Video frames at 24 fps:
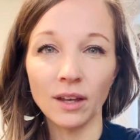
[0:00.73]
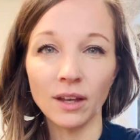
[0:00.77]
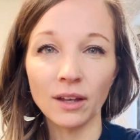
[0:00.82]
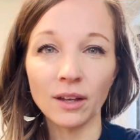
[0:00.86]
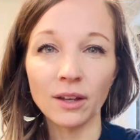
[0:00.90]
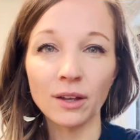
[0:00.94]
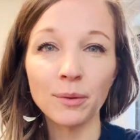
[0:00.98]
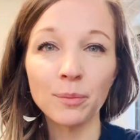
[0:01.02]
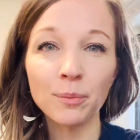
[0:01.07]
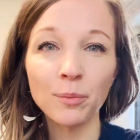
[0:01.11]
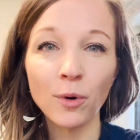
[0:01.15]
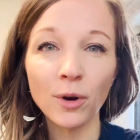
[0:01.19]

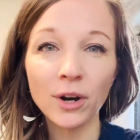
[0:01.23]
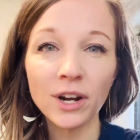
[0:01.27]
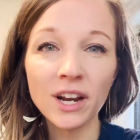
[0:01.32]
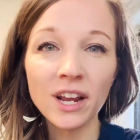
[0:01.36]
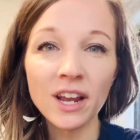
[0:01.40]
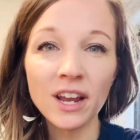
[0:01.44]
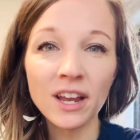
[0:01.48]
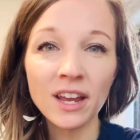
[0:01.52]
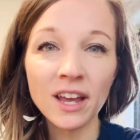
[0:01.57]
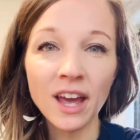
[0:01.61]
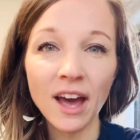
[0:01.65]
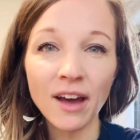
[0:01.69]
Good
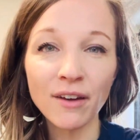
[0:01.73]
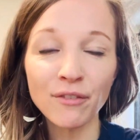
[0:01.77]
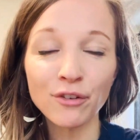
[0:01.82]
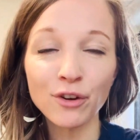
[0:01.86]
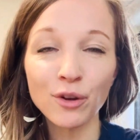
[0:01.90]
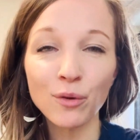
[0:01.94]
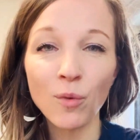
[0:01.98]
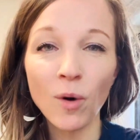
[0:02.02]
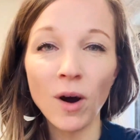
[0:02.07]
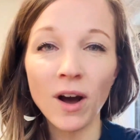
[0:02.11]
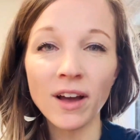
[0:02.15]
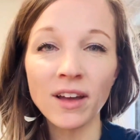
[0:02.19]
morning,
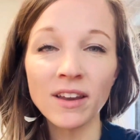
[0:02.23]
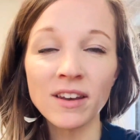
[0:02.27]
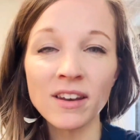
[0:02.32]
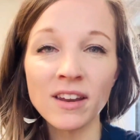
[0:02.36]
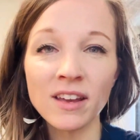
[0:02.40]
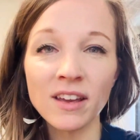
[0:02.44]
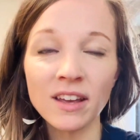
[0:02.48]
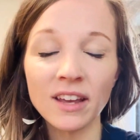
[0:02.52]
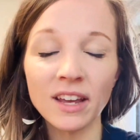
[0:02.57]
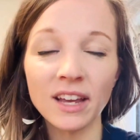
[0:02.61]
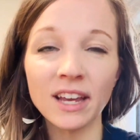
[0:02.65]
everyone.